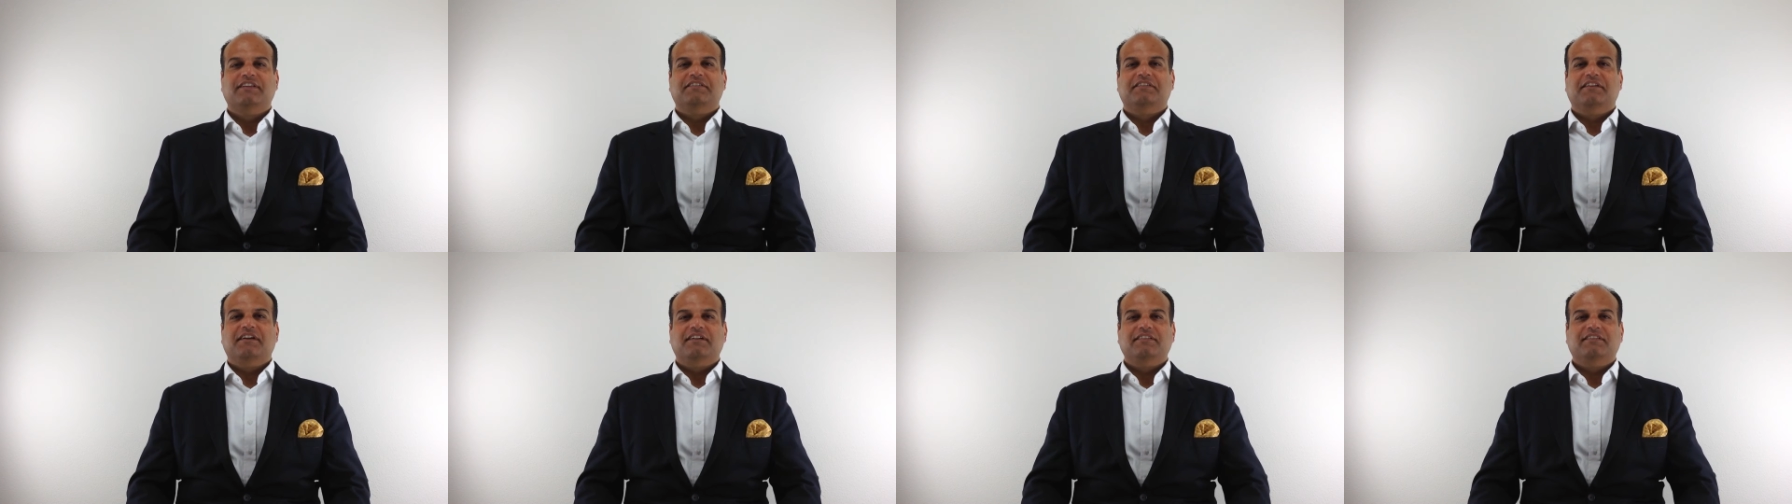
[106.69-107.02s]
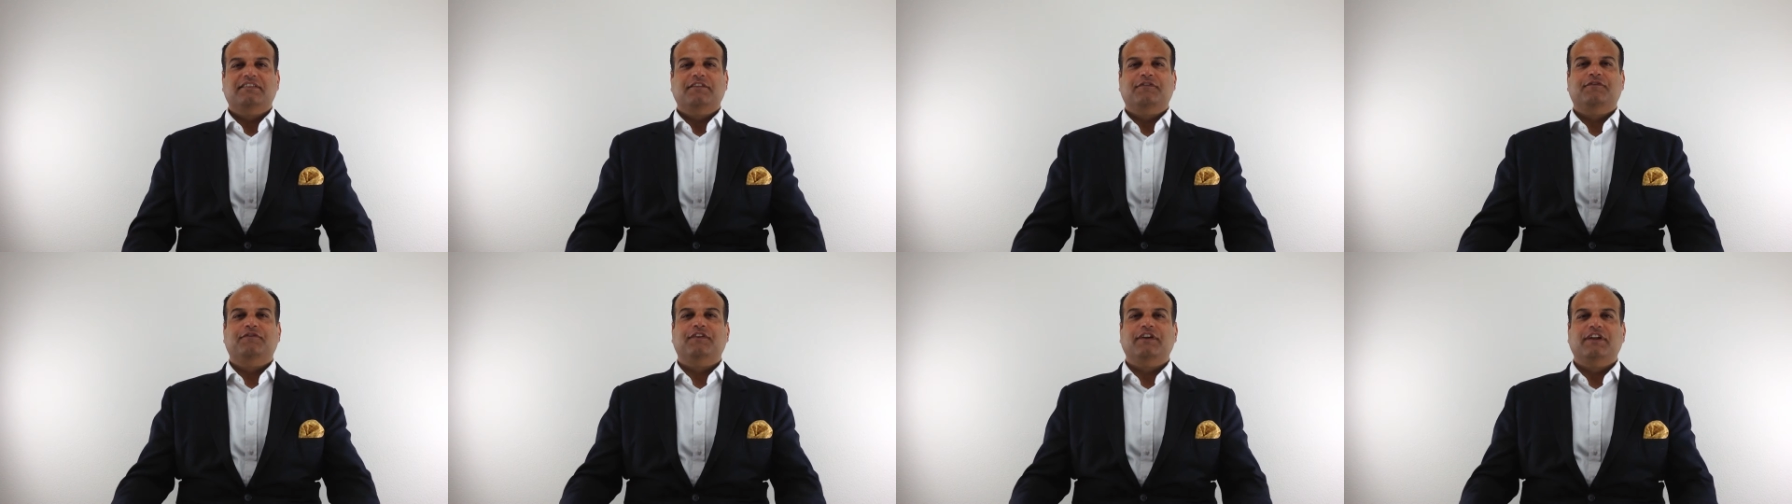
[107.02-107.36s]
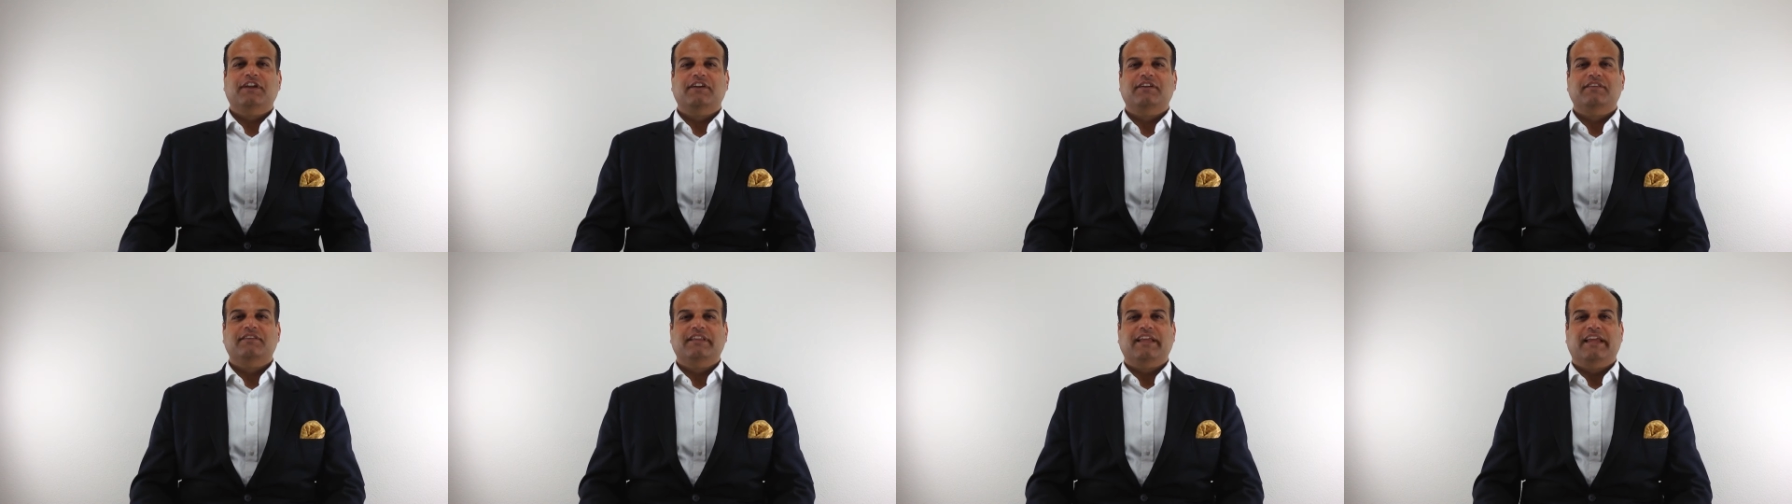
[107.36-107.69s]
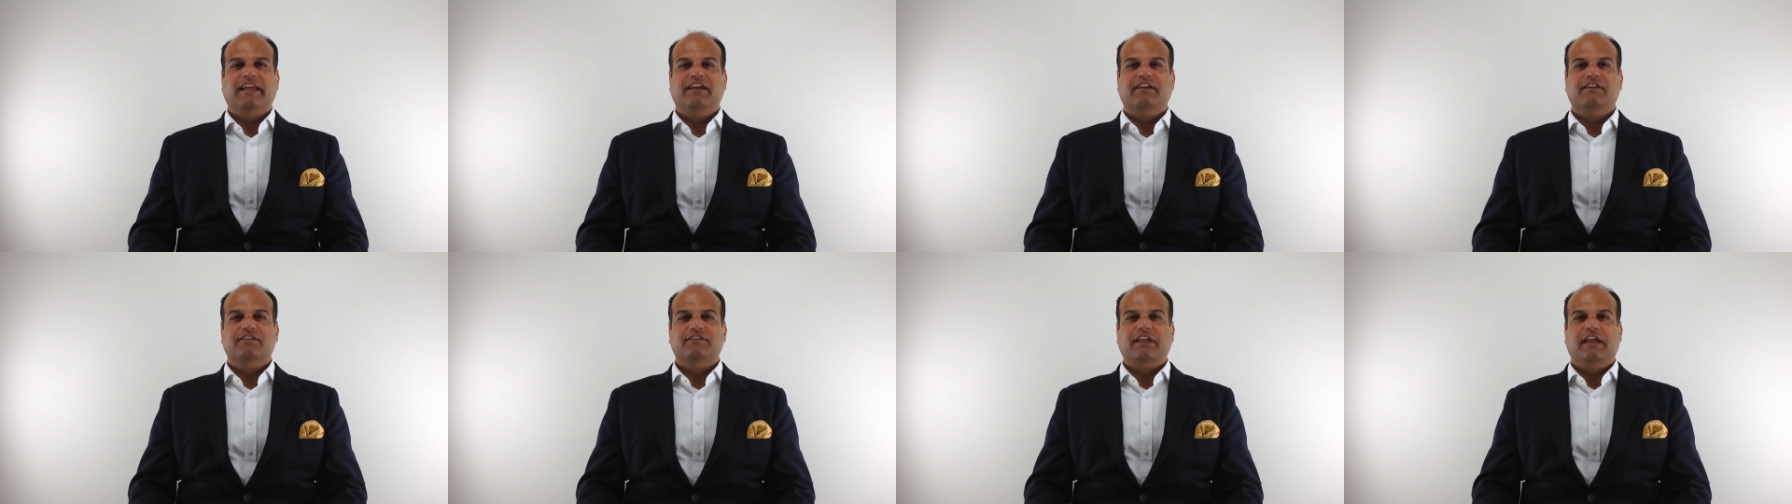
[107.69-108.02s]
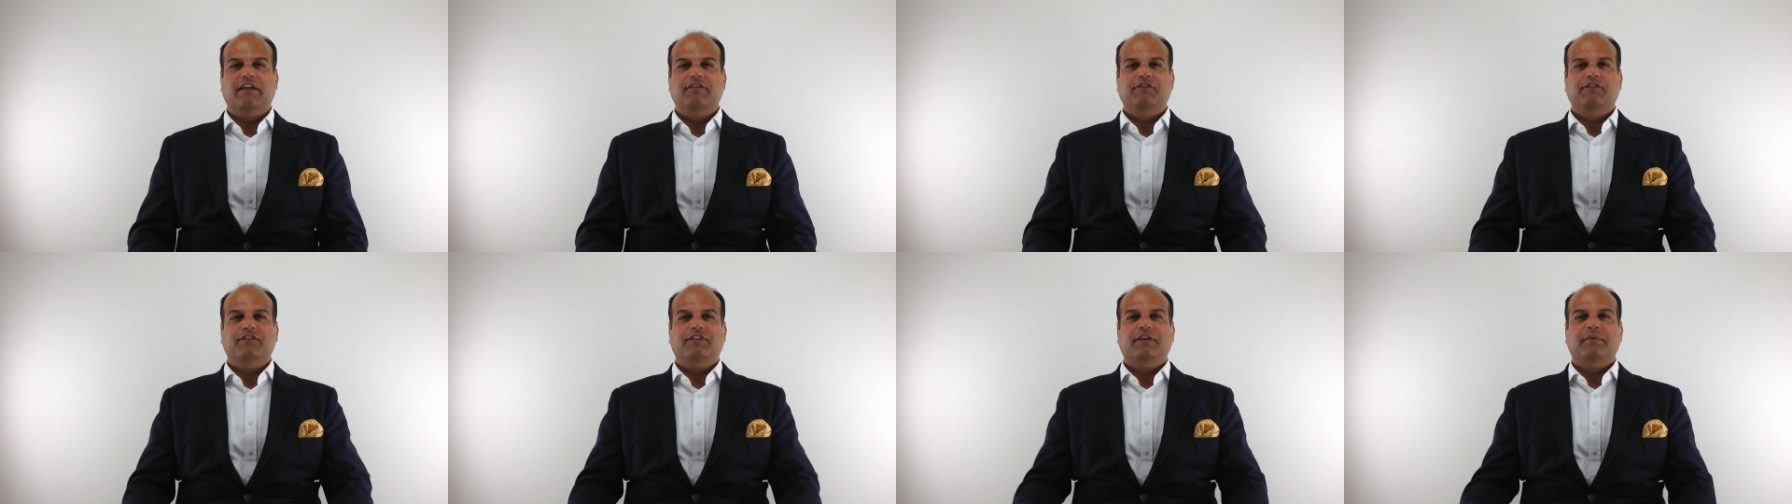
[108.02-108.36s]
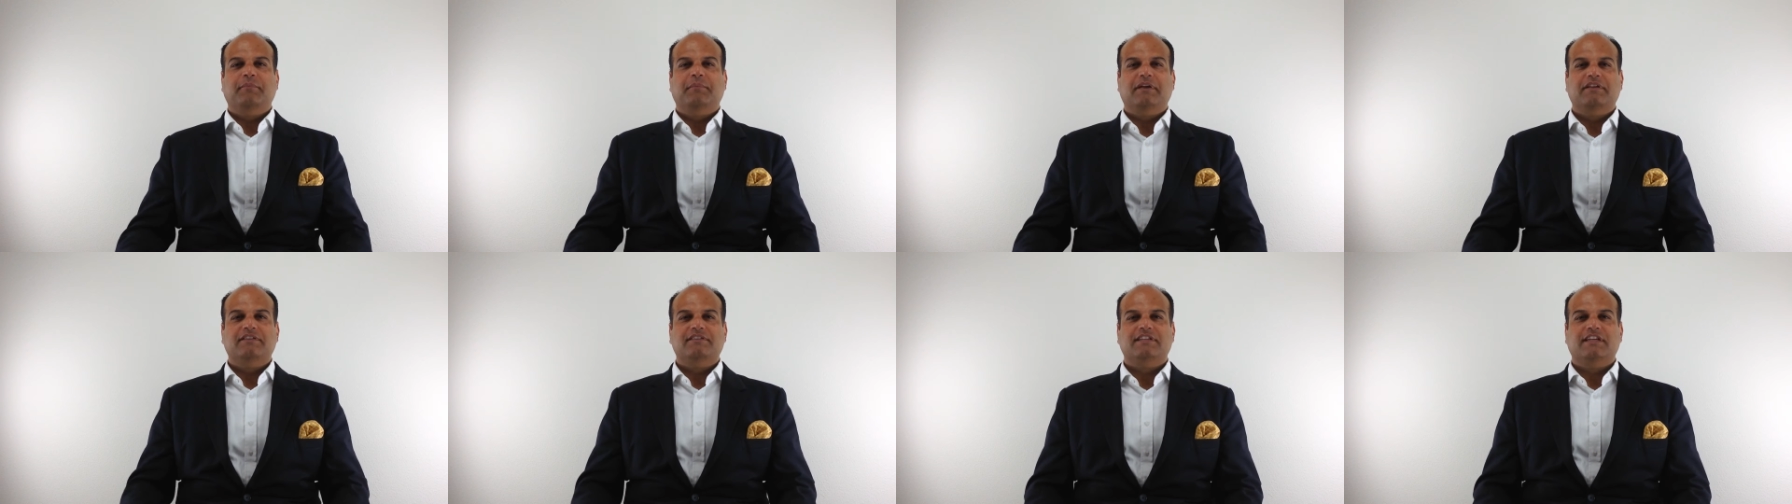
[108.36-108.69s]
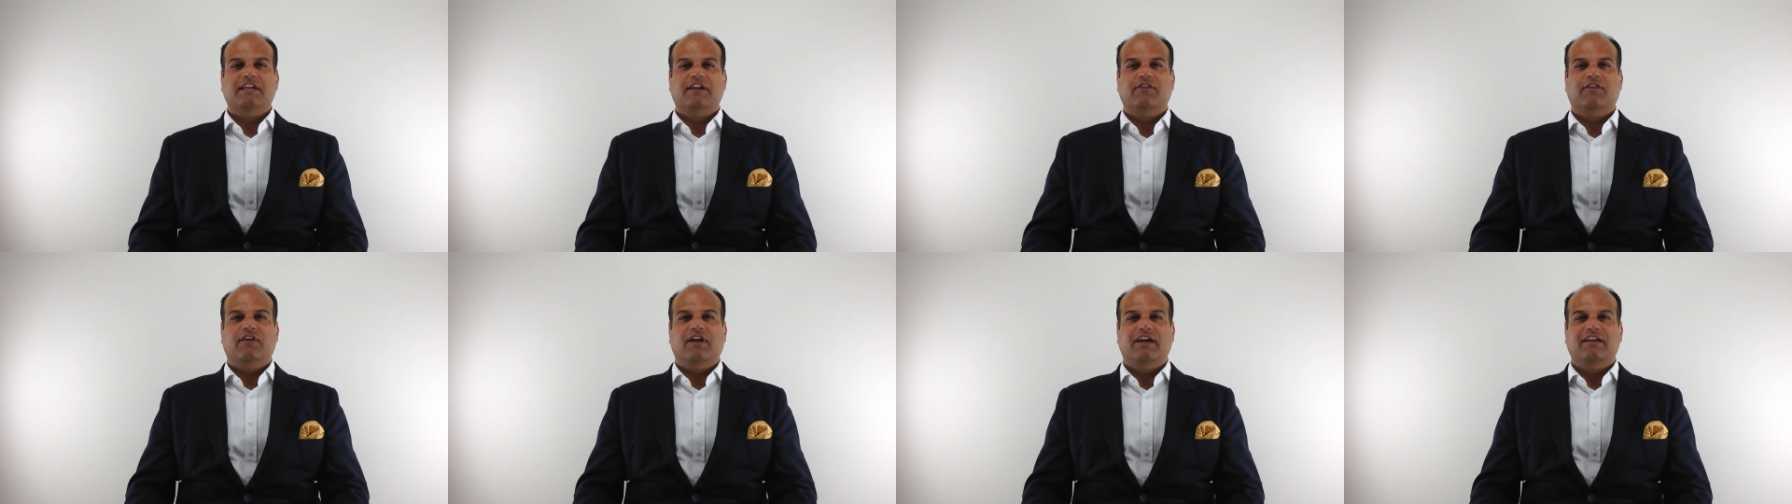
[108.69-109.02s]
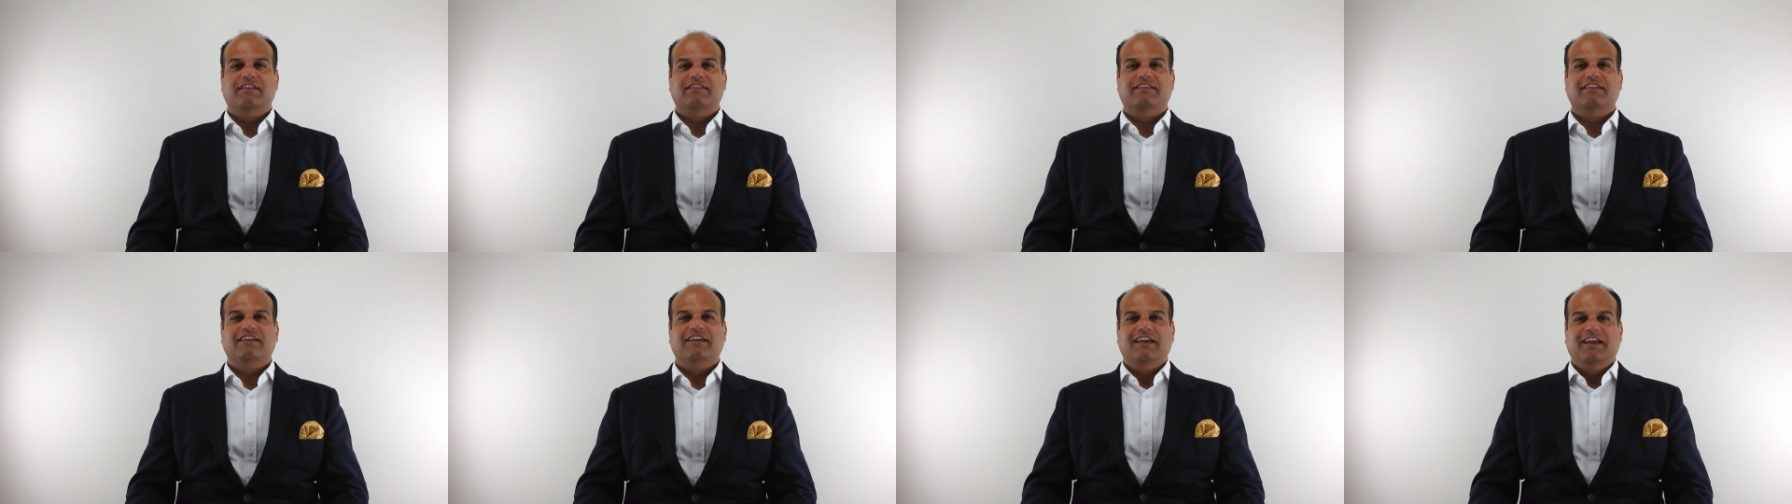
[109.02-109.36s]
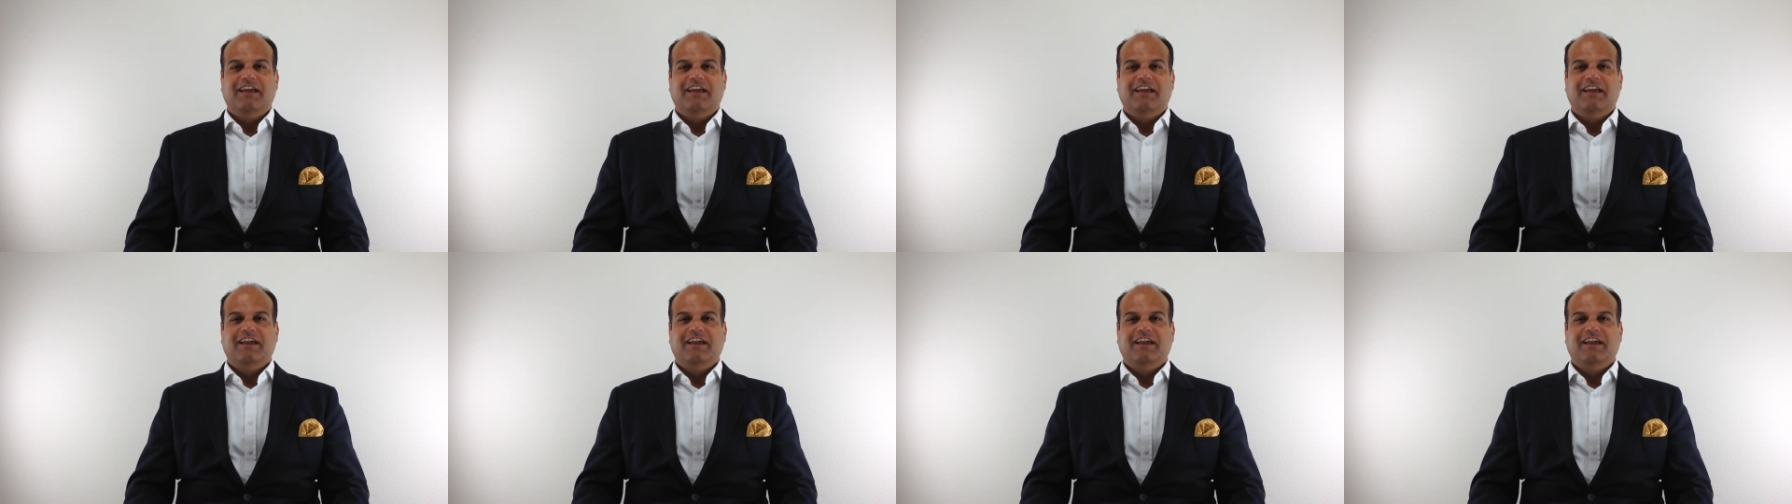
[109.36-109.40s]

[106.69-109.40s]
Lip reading: dirty fingernails, everything messy around.